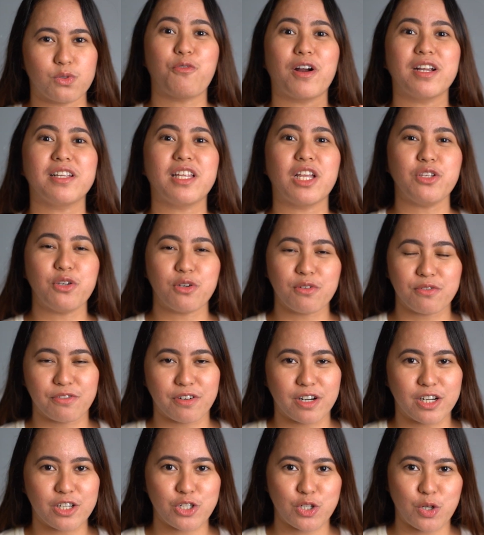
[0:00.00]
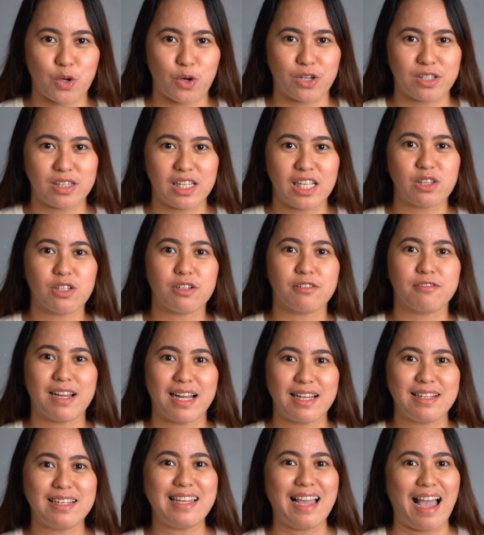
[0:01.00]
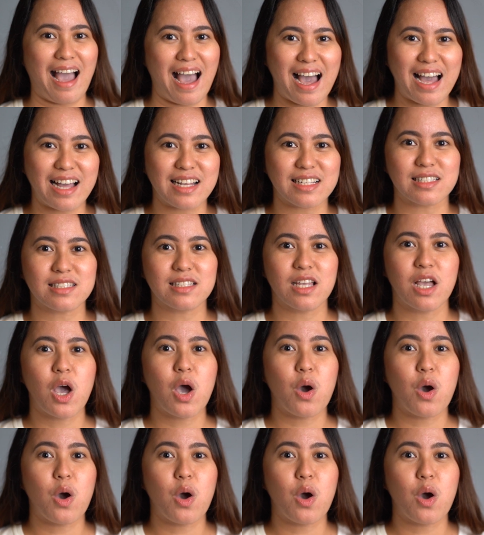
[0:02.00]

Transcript: For the new version, it already has